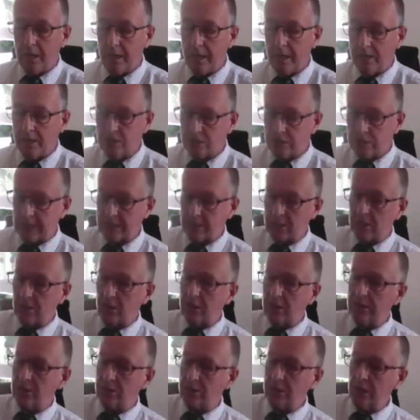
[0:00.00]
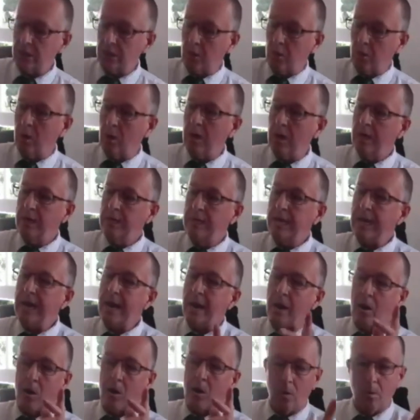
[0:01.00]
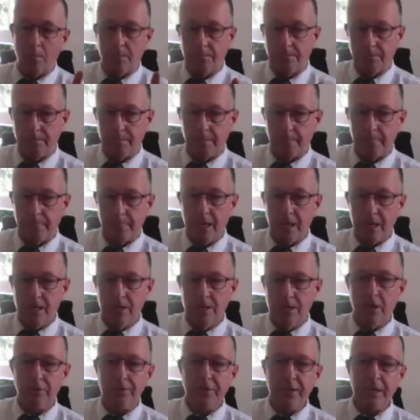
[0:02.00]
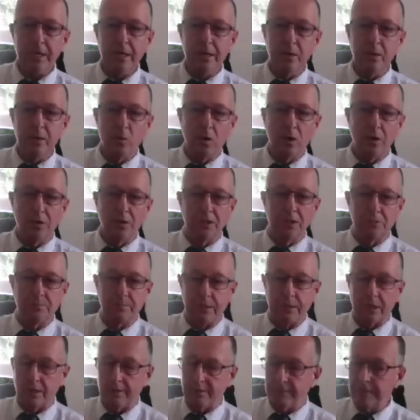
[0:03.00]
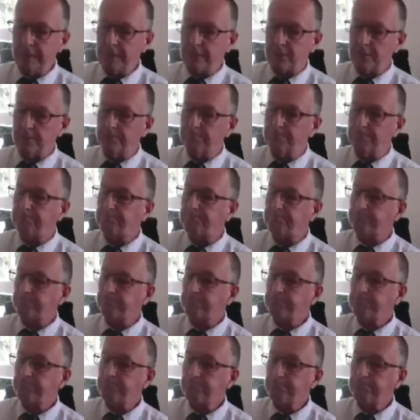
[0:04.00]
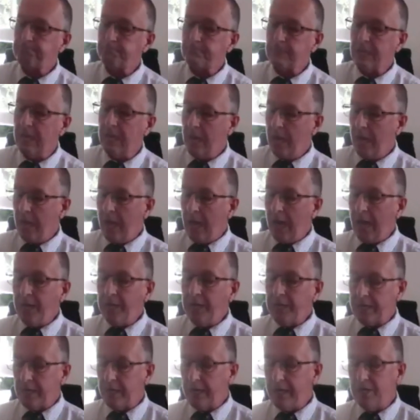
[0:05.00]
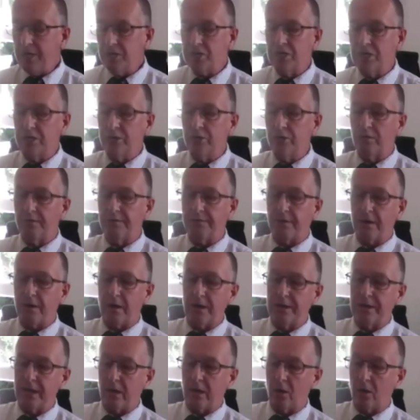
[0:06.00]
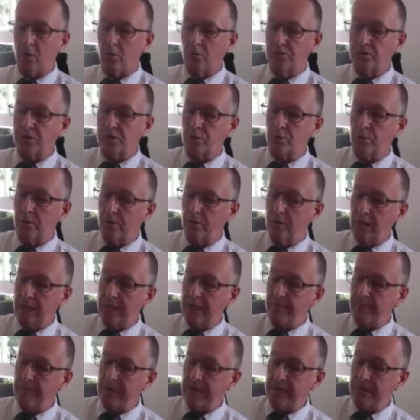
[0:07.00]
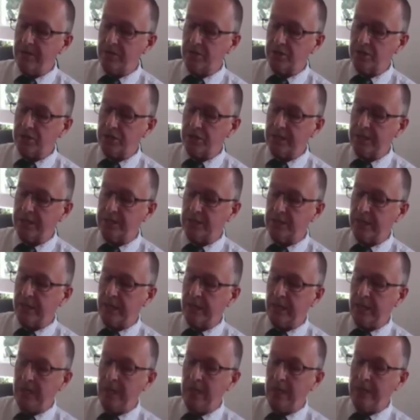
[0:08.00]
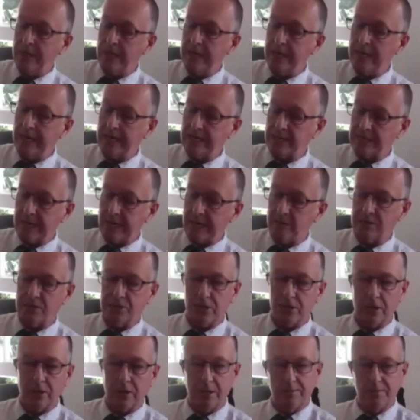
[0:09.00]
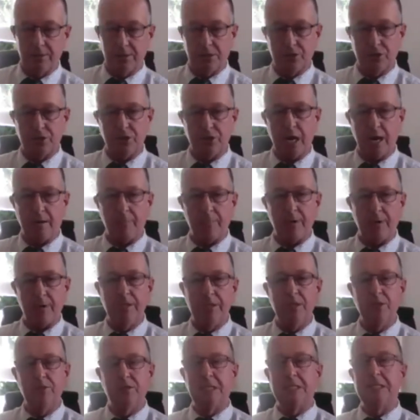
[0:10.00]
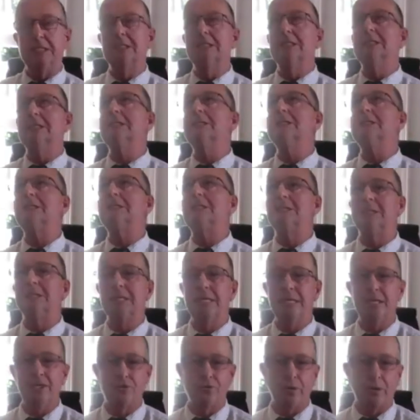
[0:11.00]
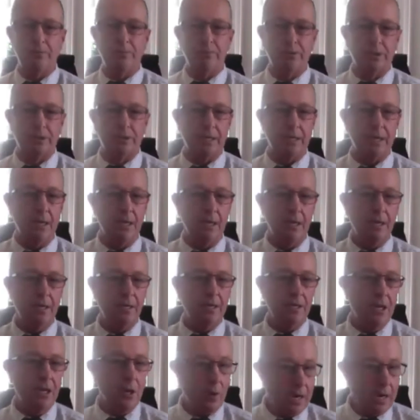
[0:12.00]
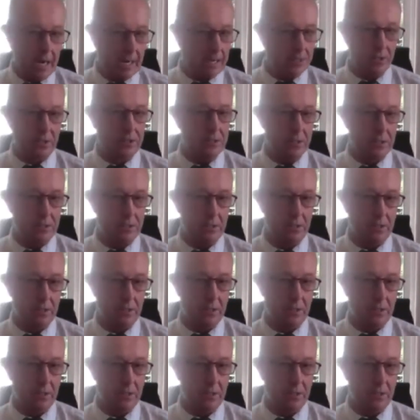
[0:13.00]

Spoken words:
It sets like so. Now, nothing in the world is perfect. And occasionally you'll find that old squirrel, he may just hit it here and he gets outside of the trap and you think, oh, he's rumbled it. No, he hasn't.